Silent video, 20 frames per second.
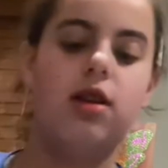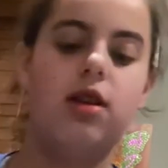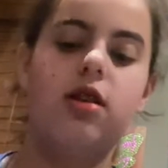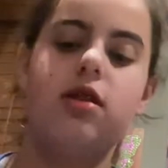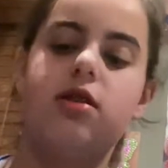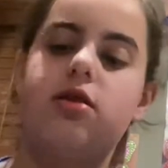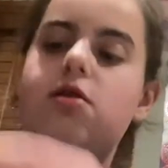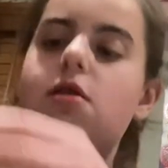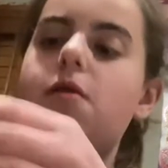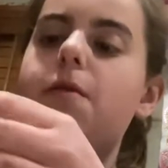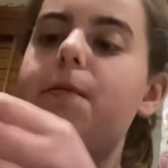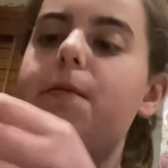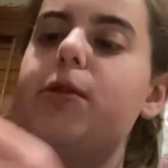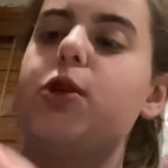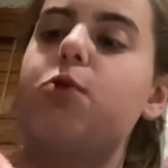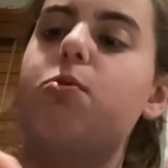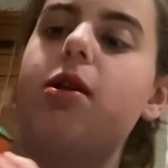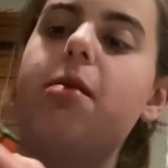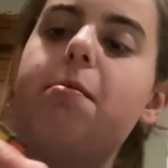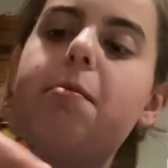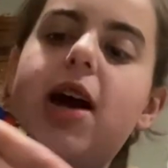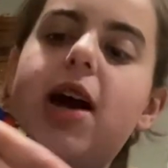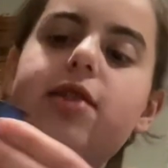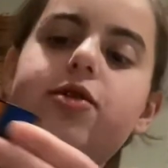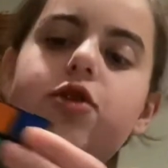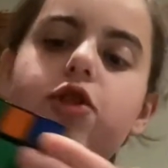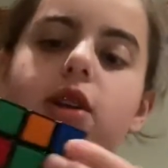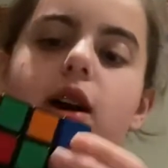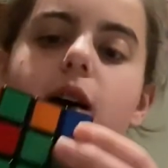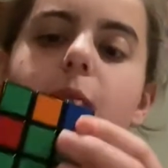So you want to
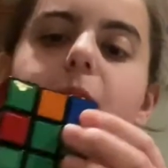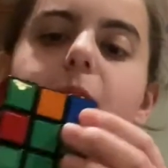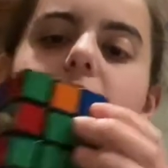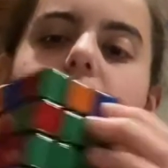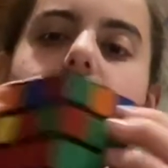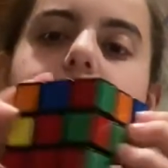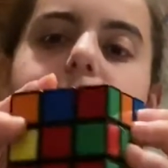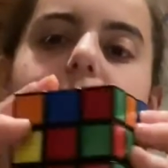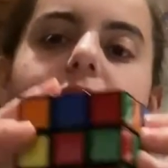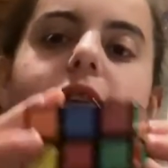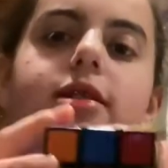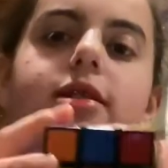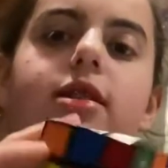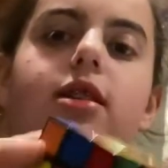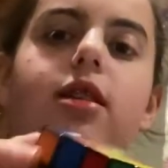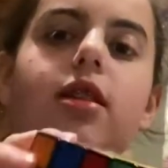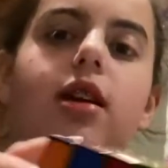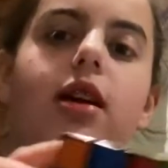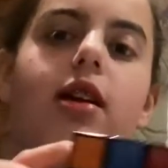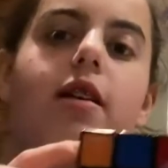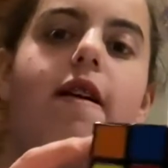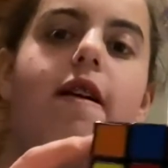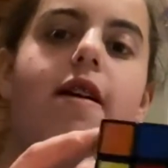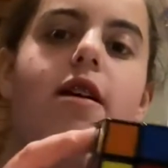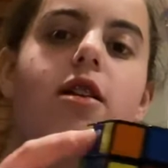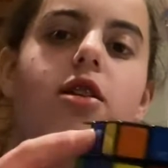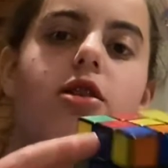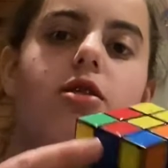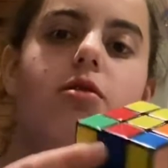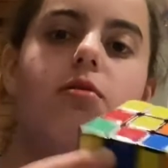match it up, and basically
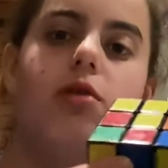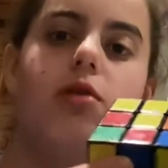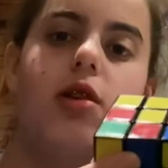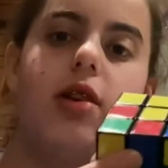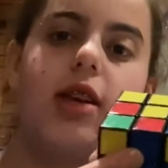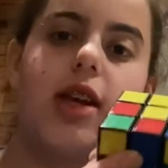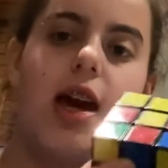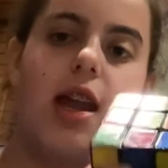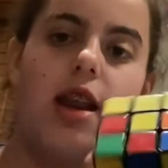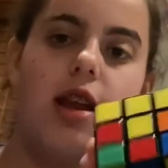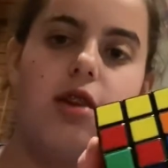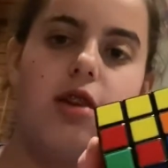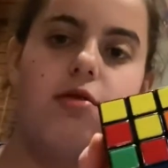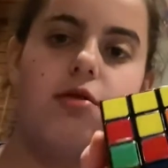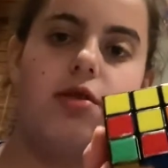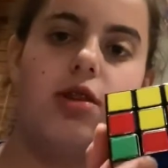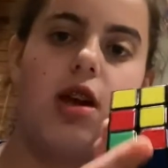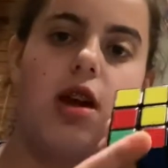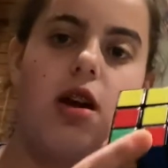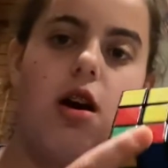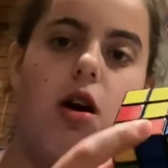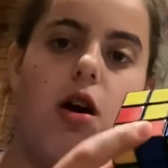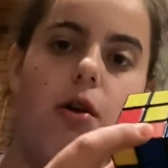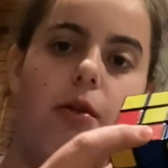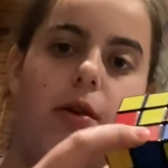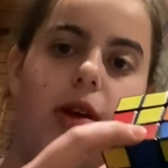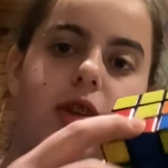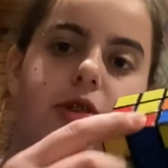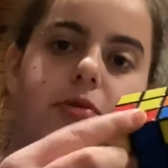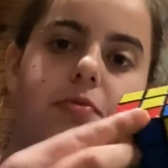you look at it and you say, oh,
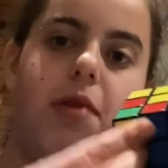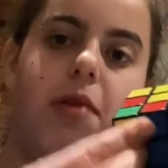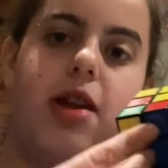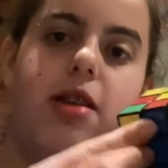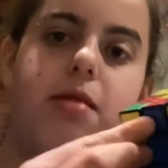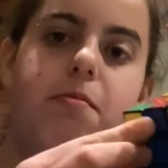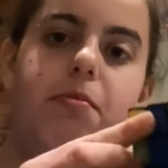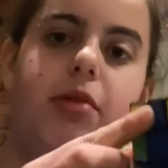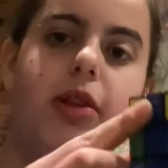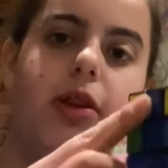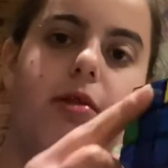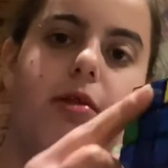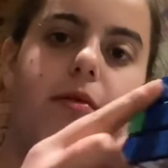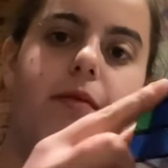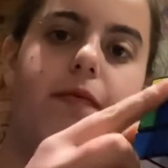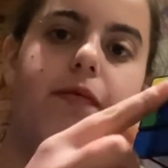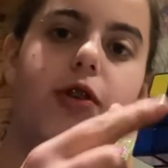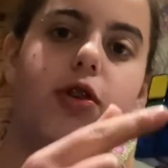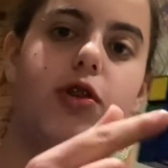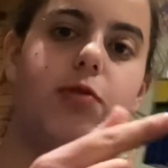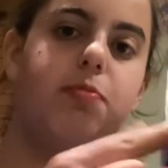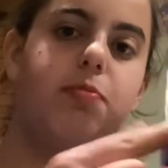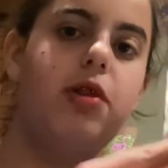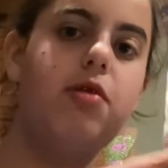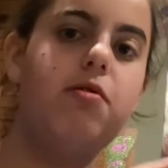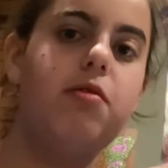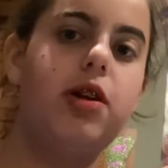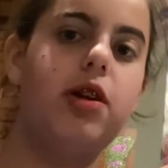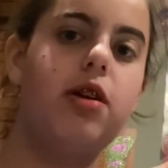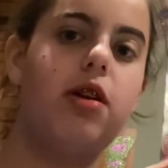it's red and blue. There's
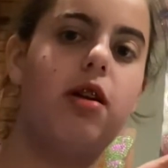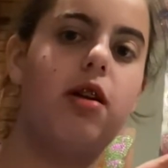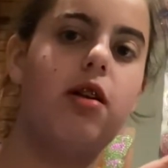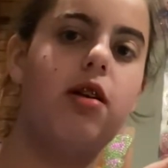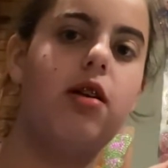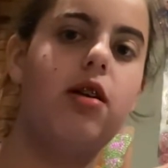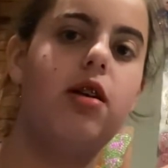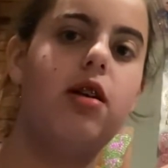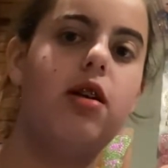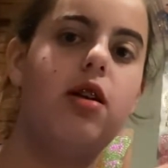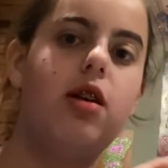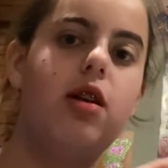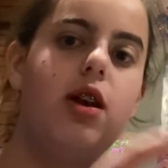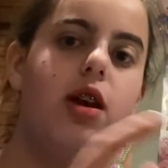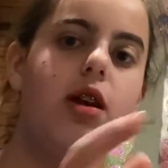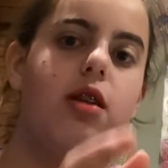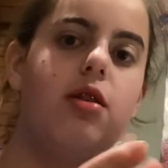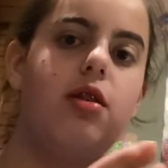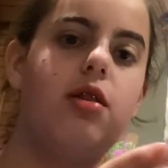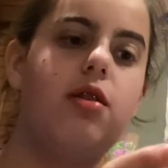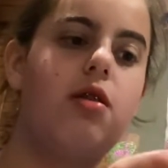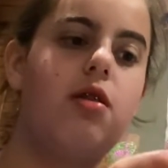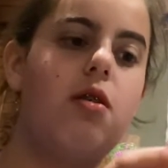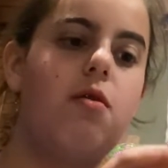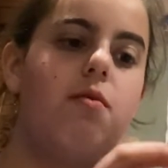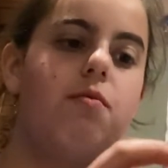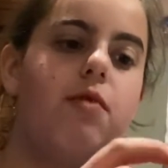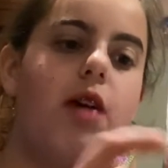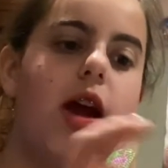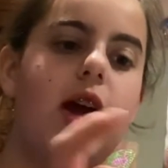blue here and
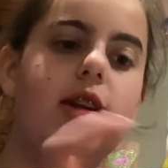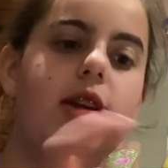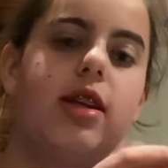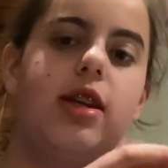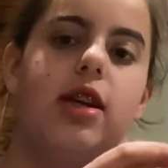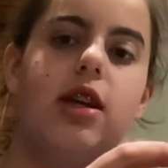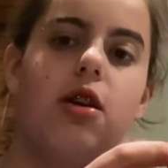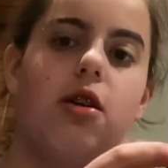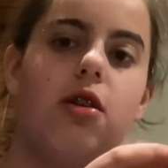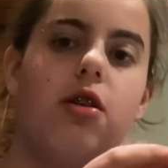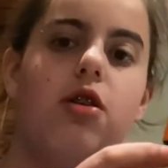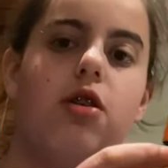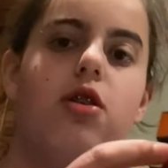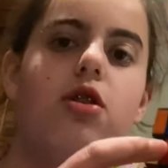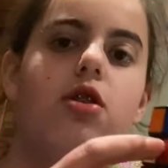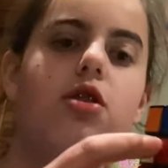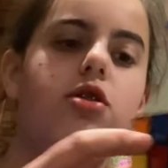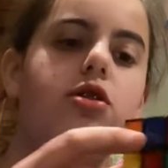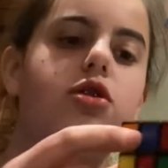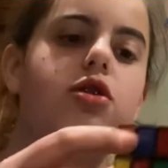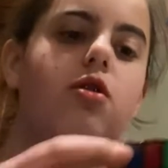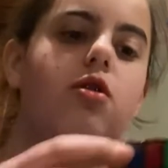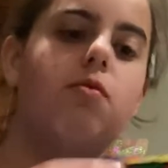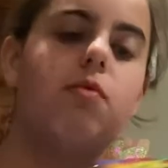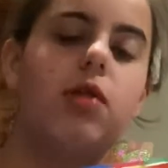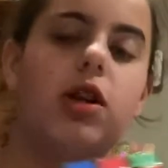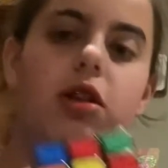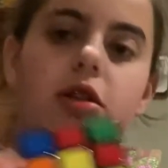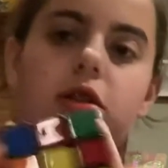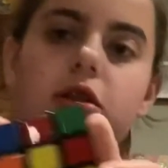red here. So
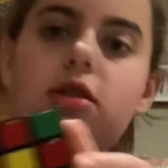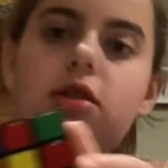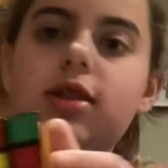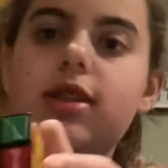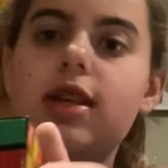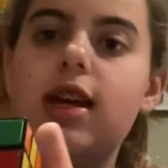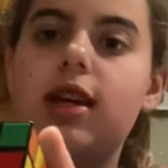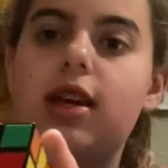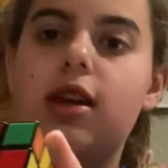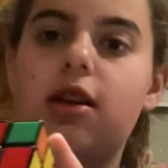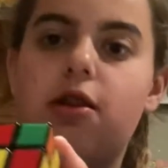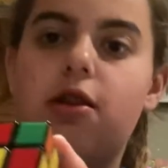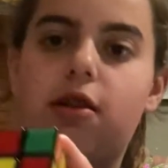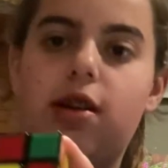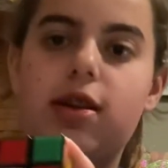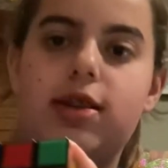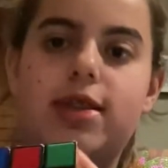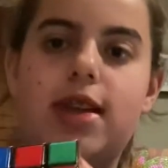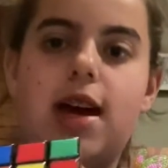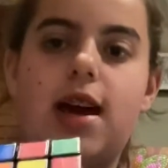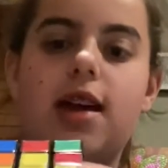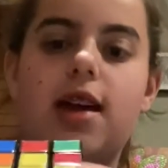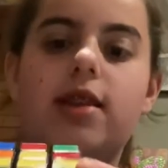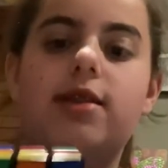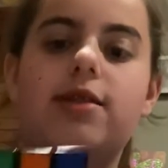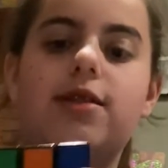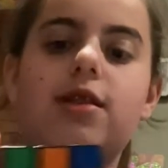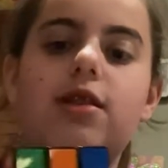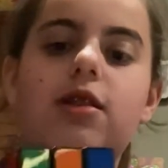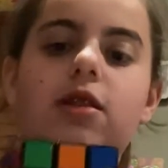what it looks like here is that
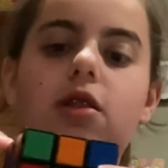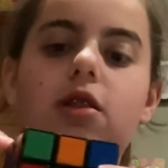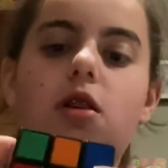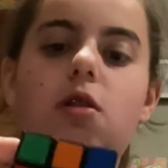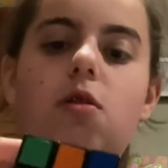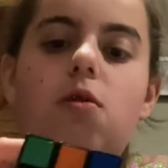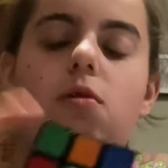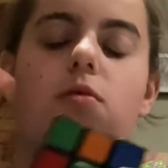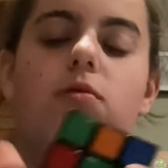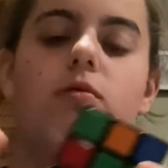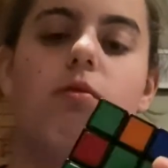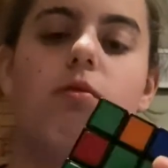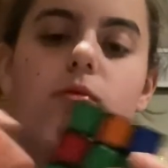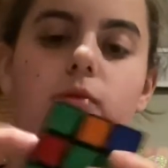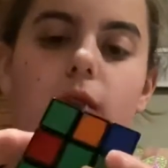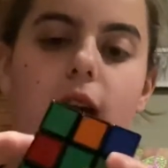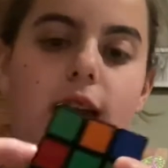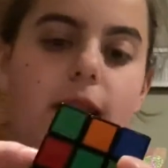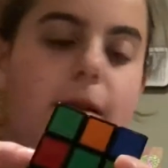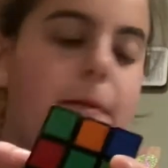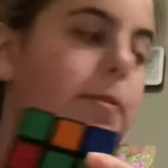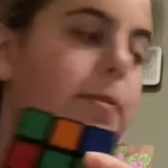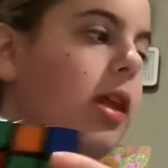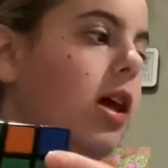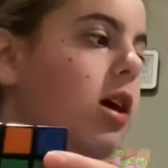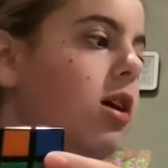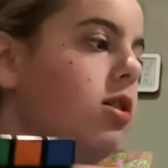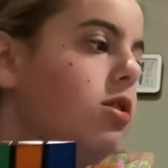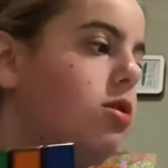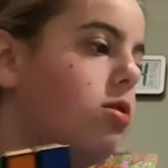it's going to go right.
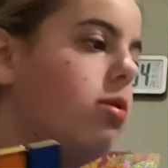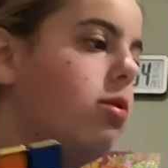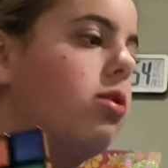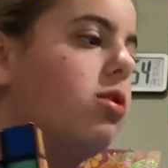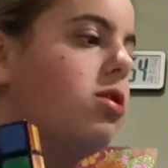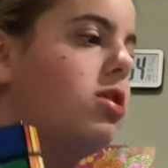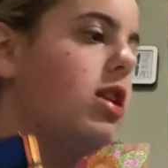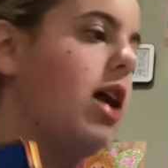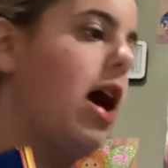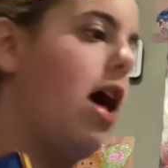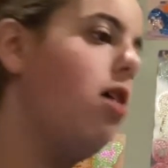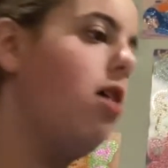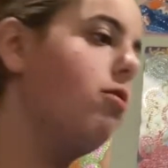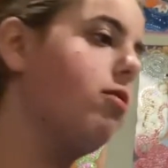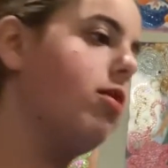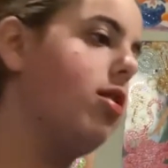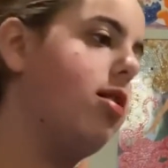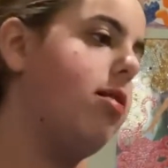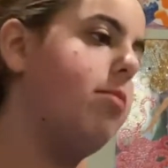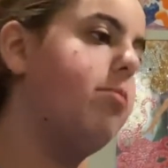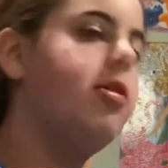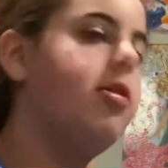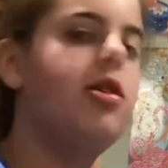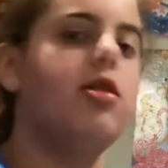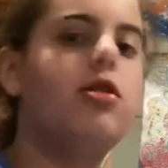So there's an algorithm.